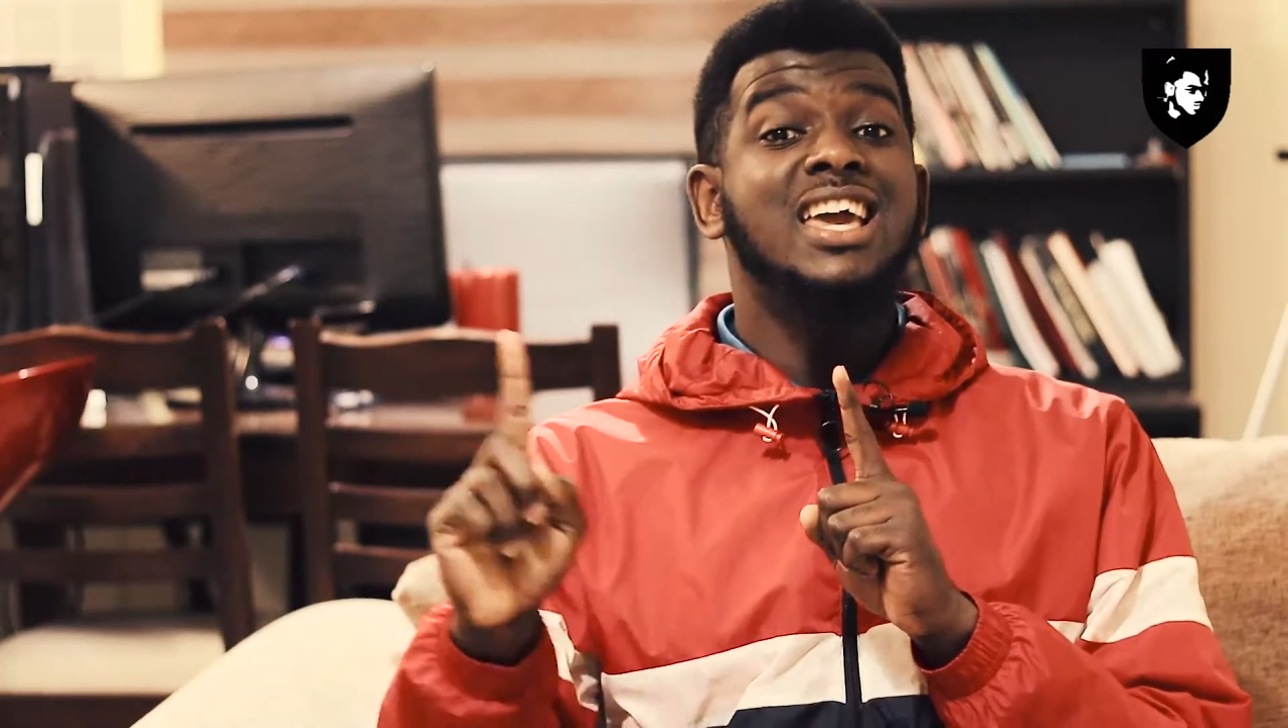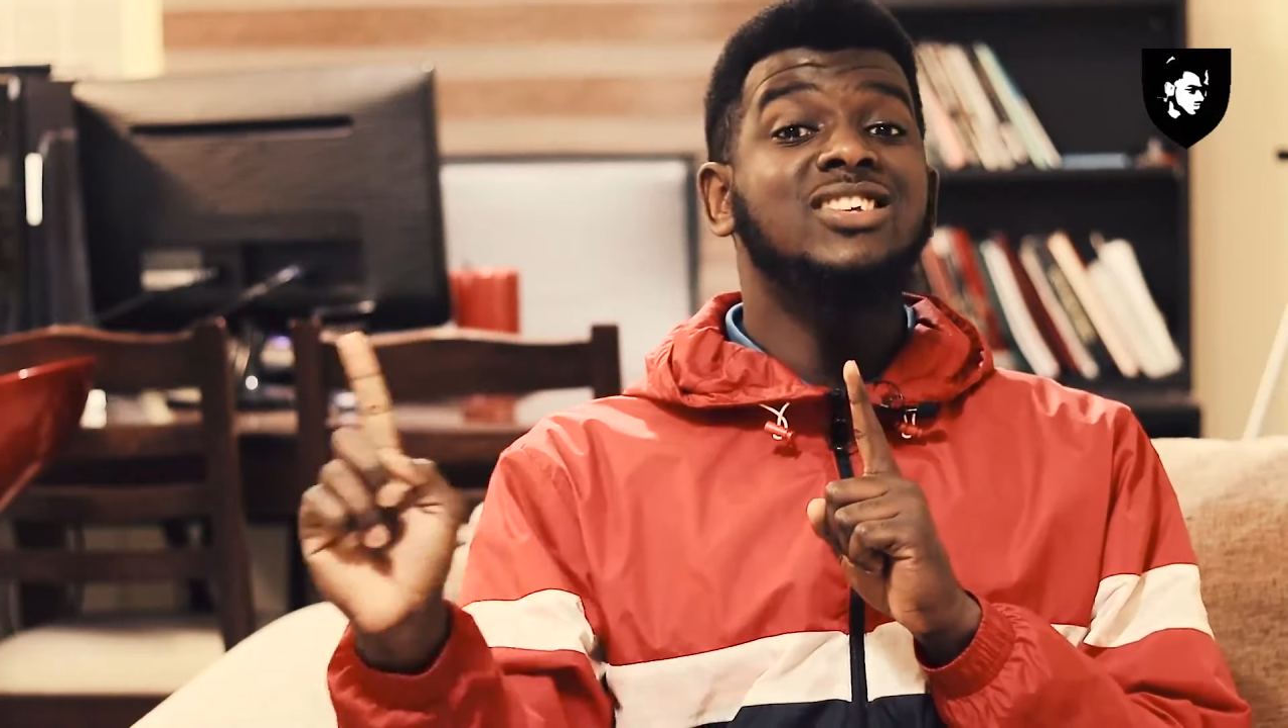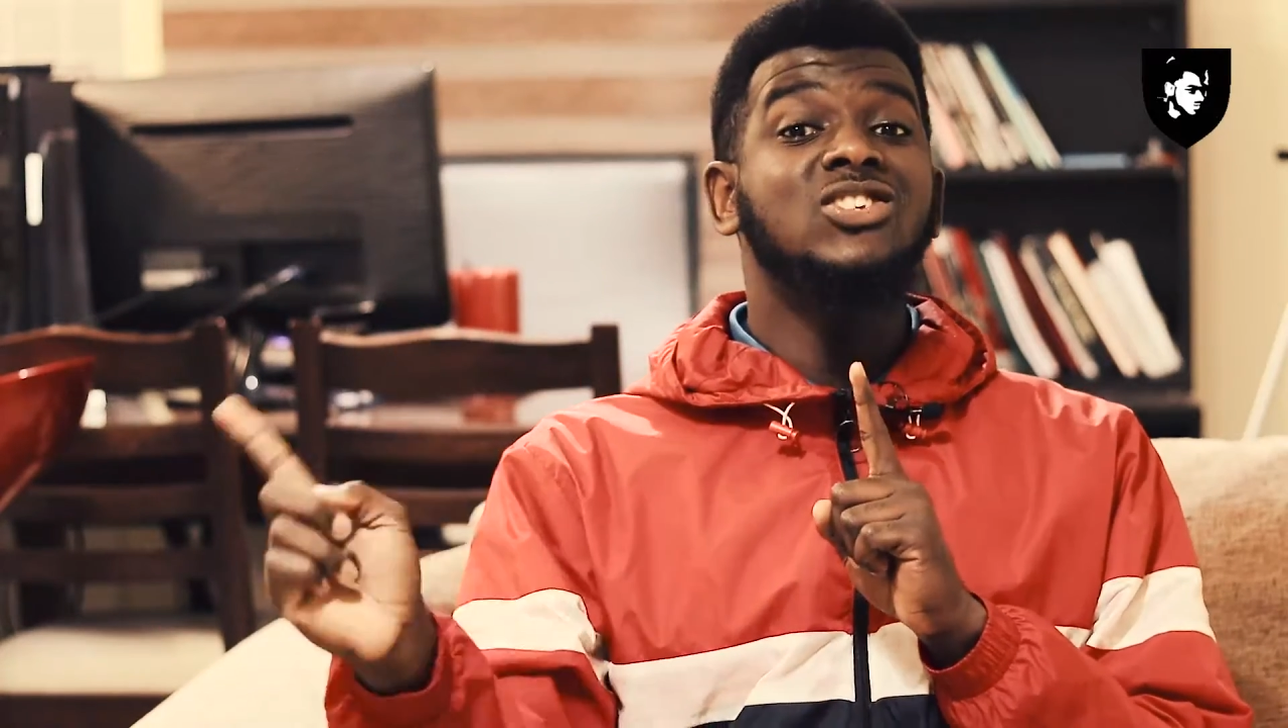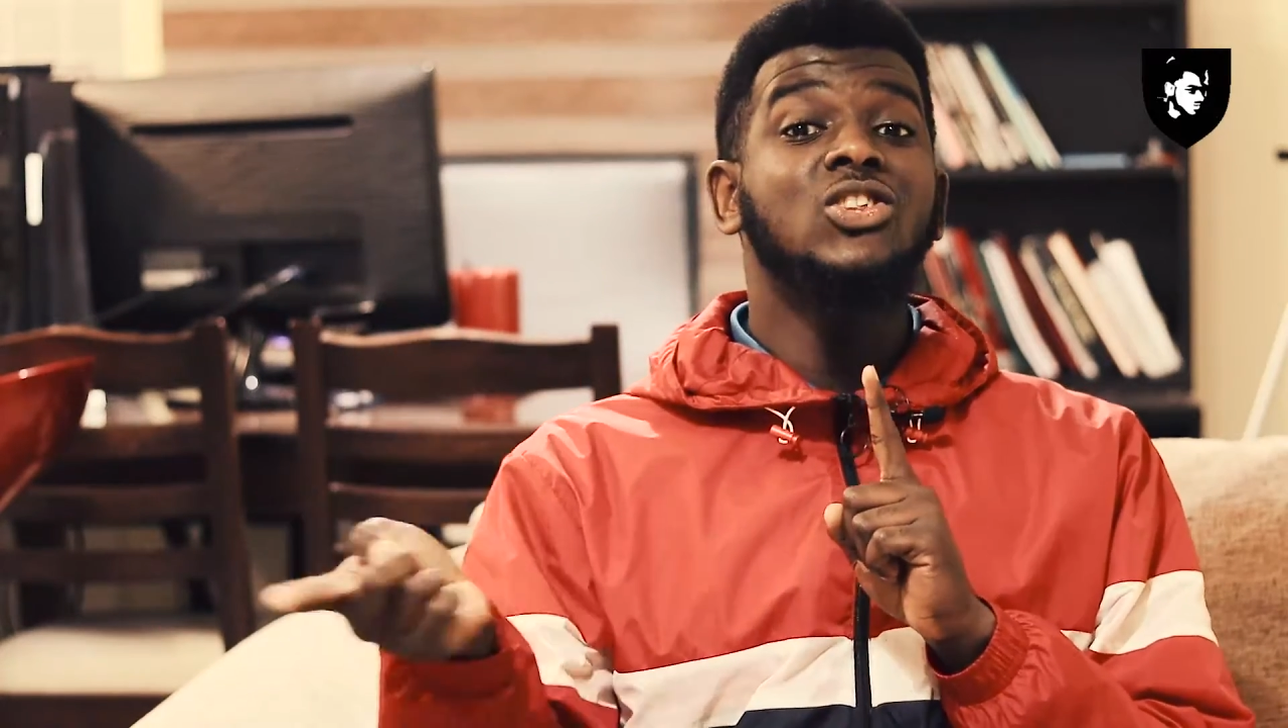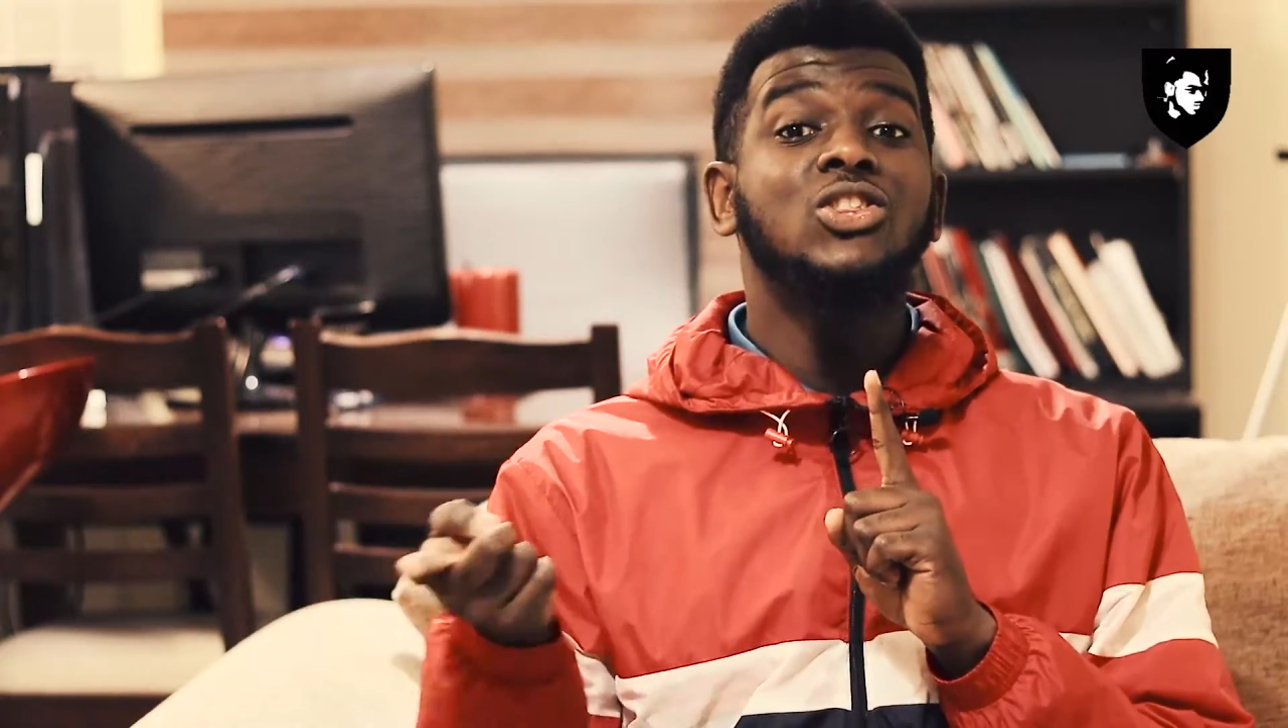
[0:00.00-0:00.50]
is